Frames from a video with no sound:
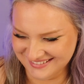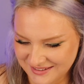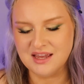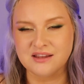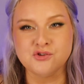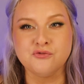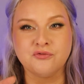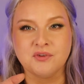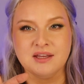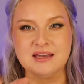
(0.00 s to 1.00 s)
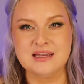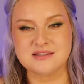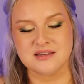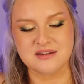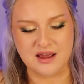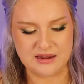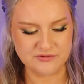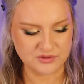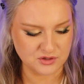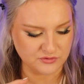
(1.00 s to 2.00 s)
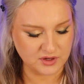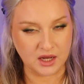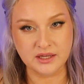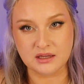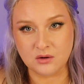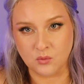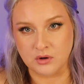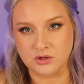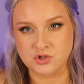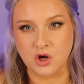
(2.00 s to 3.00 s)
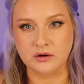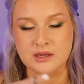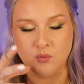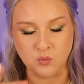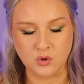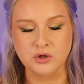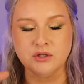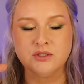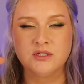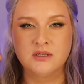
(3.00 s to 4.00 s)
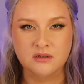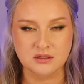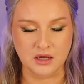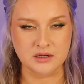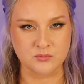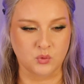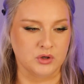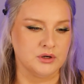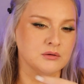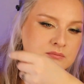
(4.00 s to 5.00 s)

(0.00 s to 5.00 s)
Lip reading: Yeah, it's a knife that you've cut an orange on a wood cutting board.